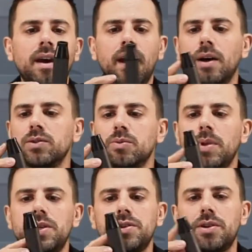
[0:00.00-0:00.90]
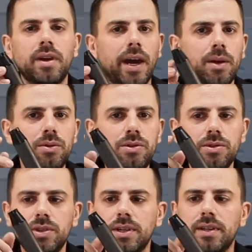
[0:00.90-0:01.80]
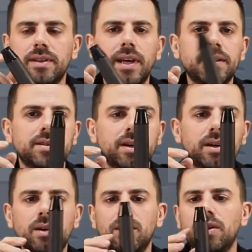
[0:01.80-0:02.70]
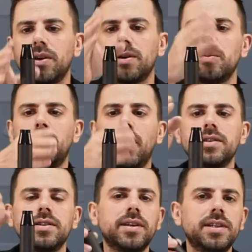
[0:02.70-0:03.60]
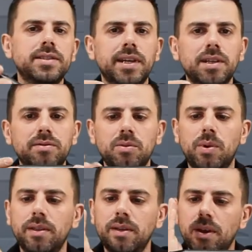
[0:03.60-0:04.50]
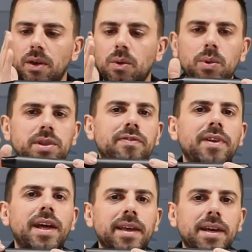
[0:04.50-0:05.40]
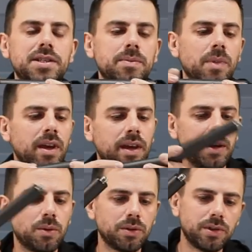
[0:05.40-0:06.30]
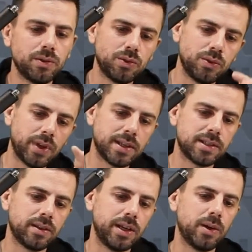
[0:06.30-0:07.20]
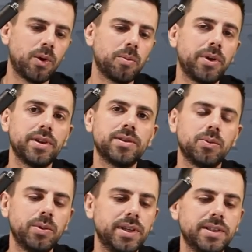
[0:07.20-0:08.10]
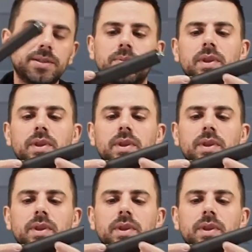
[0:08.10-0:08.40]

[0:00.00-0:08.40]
I also made sure I could use that conical part instead of the one with the flat edge, in order to nice incorporate with this.